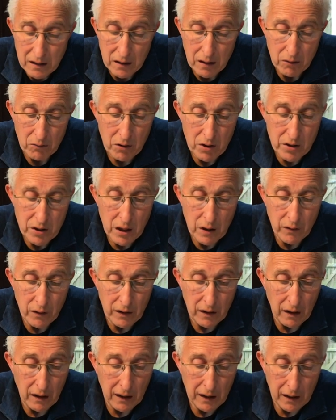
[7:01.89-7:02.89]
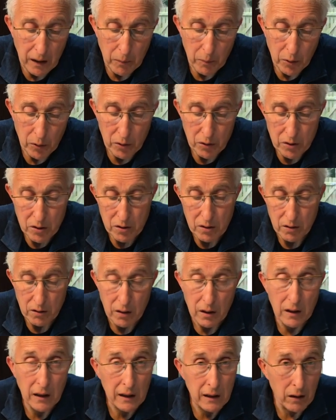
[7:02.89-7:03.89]
at receiving the little books, the
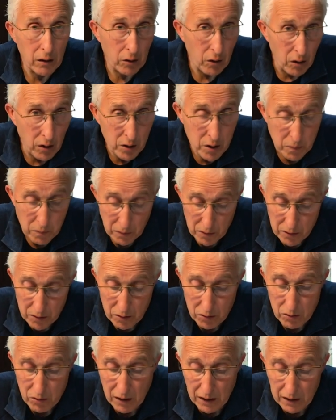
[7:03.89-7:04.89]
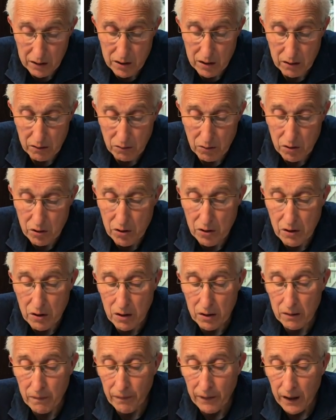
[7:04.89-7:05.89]
little gospels and tracts in
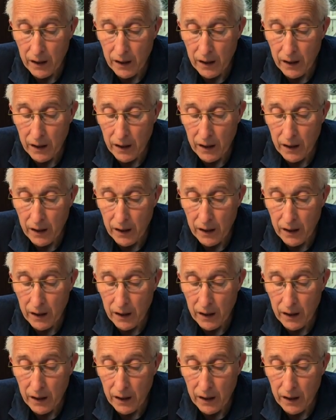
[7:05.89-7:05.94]
return,